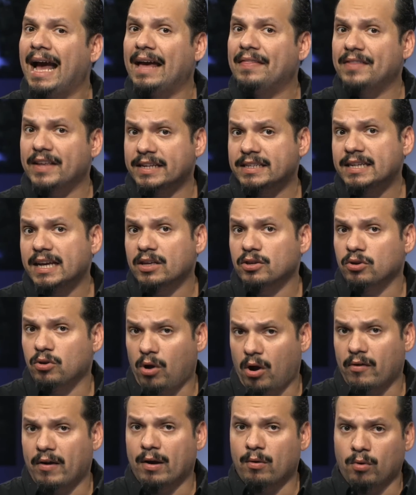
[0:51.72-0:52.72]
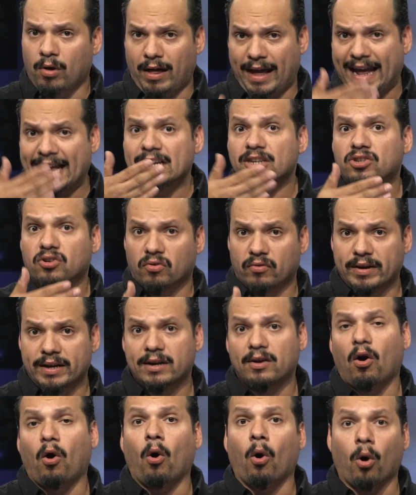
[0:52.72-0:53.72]
and they tell you, all right, well, enter
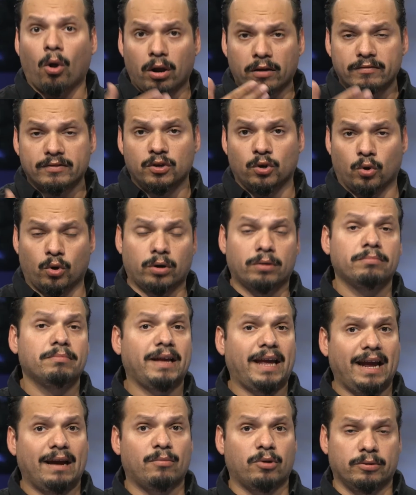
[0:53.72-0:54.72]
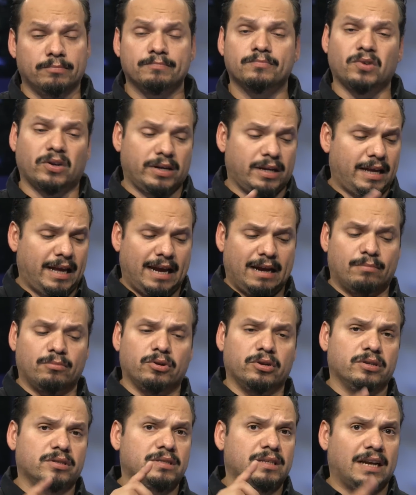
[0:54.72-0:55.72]
in all of your camera, all right,
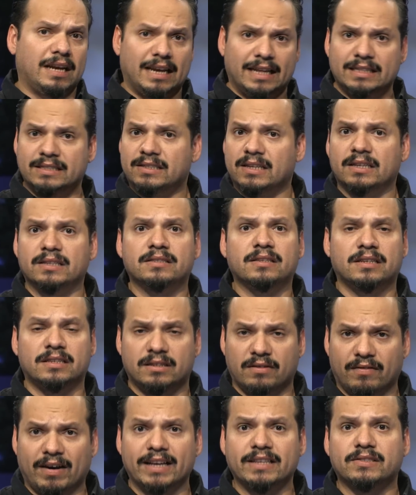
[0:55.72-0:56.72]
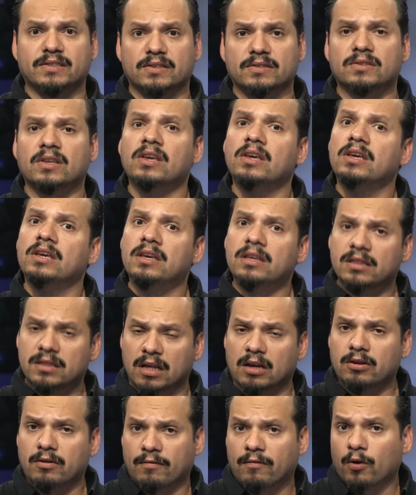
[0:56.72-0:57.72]
cameras and lenses and devices
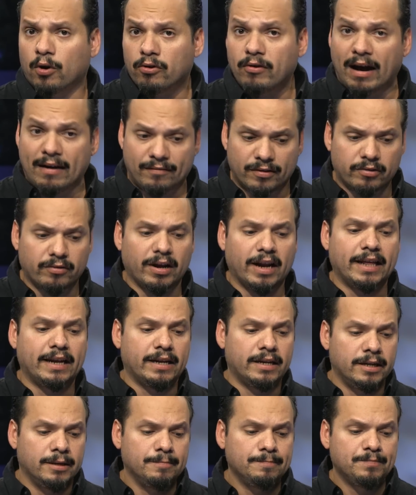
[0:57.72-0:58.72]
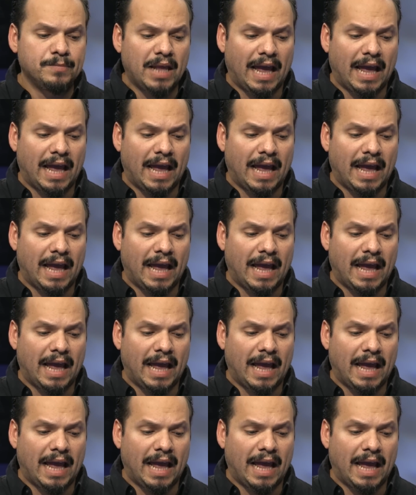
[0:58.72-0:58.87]
that are photographic related.